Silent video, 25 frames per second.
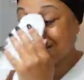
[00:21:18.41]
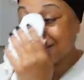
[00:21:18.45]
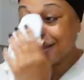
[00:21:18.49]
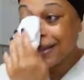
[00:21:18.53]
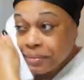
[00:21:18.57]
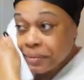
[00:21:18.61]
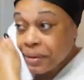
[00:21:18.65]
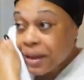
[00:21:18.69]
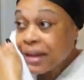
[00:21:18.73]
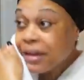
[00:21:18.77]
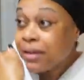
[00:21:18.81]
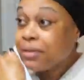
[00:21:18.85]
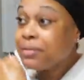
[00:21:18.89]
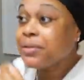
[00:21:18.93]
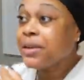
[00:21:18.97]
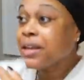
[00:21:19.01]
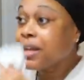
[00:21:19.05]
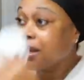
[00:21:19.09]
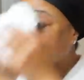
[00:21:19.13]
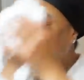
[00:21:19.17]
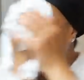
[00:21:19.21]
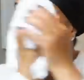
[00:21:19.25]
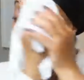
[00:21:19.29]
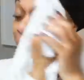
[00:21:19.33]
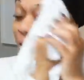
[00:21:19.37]
I don't
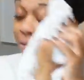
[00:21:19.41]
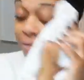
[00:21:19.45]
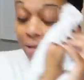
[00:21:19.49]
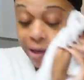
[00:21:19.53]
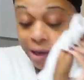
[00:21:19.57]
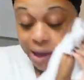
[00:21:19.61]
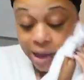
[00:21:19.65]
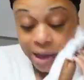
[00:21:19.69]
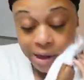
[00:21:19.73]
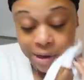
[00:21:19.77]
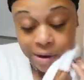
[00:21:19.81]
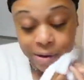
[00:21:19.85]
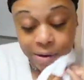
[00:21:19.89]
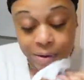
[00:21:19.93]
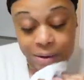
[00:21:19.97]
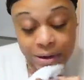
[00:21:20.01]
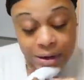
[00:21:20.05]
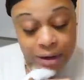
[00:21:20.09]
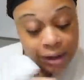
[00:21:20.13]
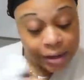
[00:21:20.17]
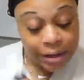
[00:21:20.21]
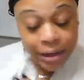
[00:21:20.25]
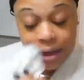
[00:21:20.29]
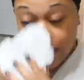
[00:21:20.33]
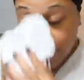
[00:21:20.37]
need the avocado and
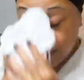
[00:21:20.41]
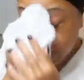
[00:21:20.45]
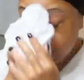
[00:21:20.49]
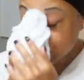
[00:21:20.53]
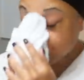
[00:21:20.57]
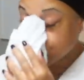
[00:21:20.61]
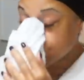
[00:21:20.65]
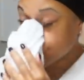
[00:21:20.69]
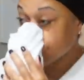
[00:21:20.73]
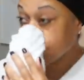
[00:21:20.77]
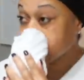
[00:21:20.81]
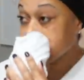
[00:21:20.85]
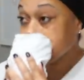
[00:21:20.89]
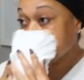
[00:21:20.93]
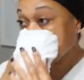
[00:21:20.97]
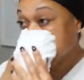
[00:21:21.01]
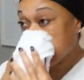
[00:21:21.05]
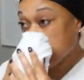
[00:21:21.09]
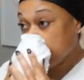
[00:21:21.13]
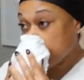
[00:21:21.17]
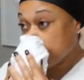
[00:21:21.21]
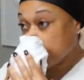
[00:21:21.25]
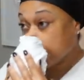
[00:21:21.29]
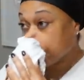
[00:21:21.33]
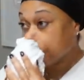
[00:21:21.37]
all the extra
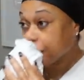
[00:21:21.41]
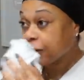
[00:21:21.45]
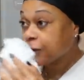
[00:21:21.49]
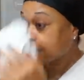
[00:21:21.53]
stuff.